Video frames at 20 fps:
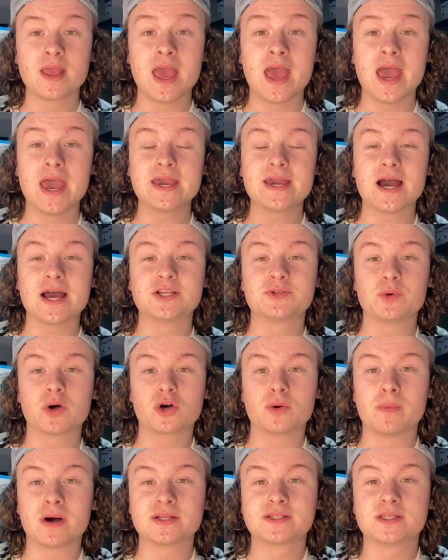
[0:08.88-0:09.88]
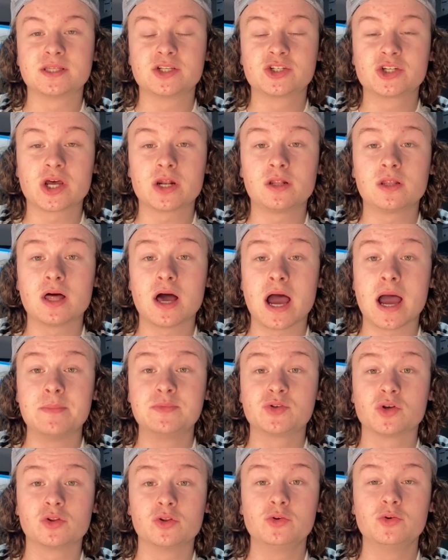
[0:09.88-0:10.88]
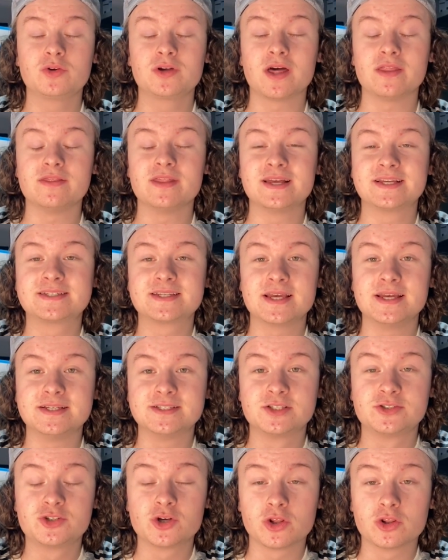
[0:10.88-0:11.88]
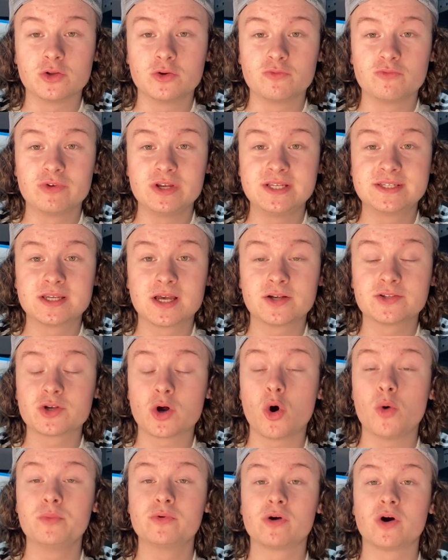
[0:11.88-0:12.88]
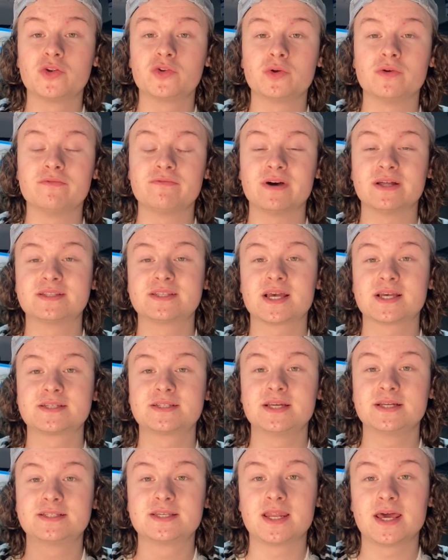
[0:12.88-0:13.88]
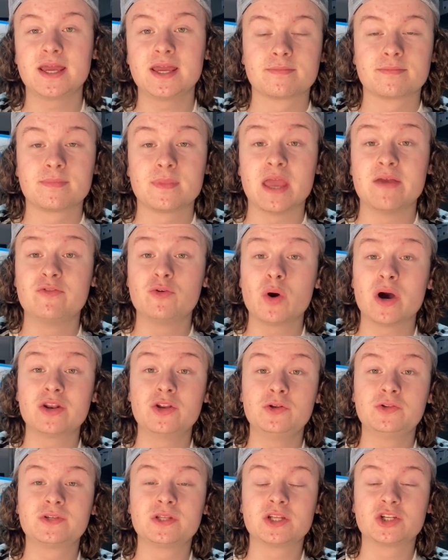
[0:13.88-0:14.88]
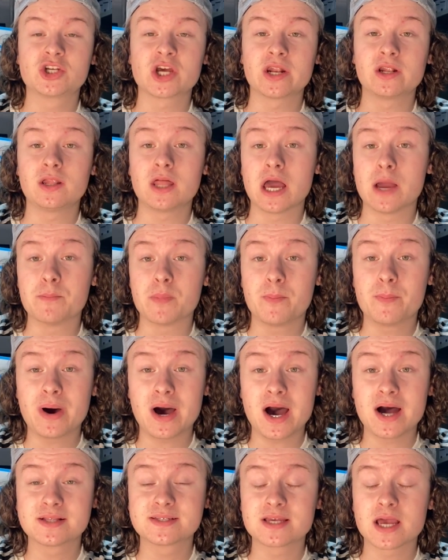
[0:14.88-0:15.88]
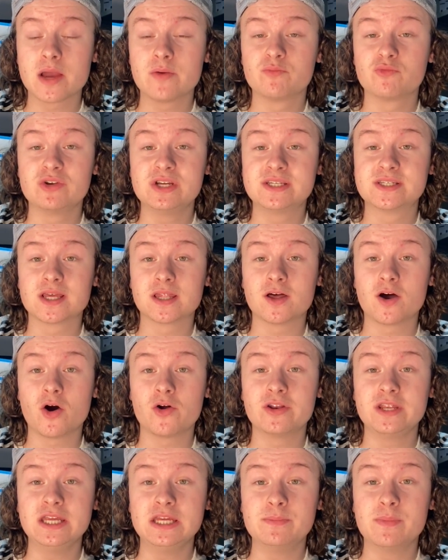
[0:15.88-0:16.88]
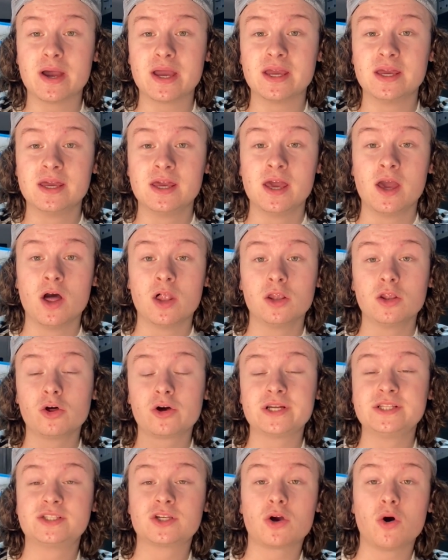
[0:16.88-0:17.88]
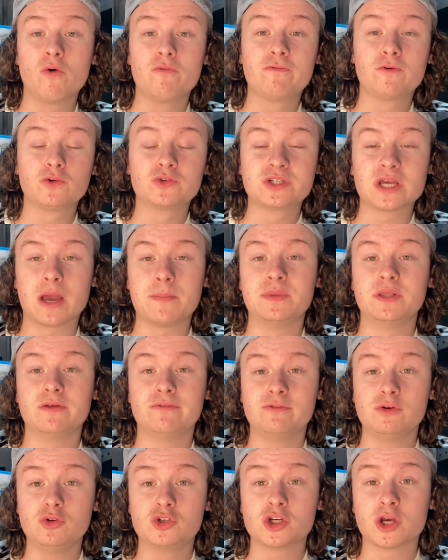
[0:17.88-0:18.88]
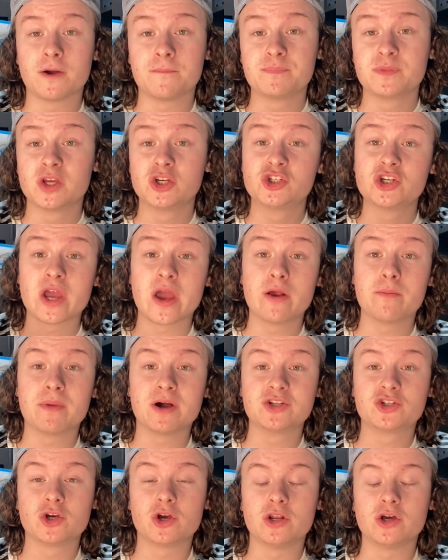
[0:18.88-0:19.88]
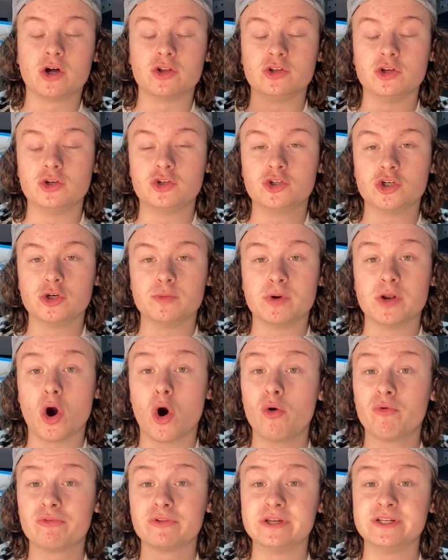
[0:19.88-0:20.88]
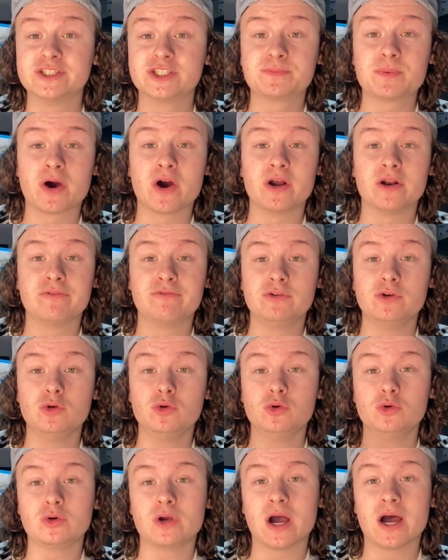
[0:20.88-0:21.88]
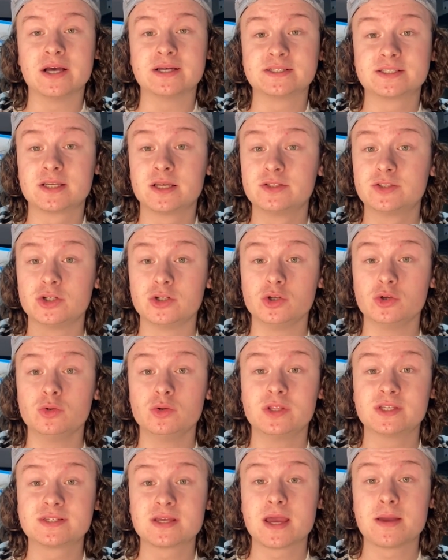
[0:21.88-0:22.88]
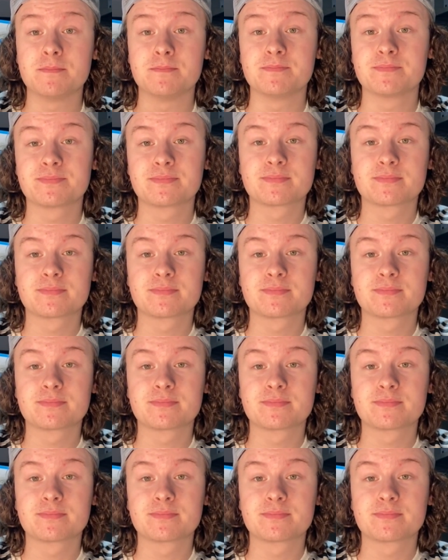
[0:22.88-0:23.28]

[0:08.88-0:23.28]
Hey guys, welcome back to the channel. I'm John Luke and this is John Luke Resales. I hope you're all doing fantastic today. If you are new to the channel, I'm a part-time reseller on eBay, looking to go full-time in the future, sharing my journey on YouTube and hopefully inspiring a few of you guys to do the same.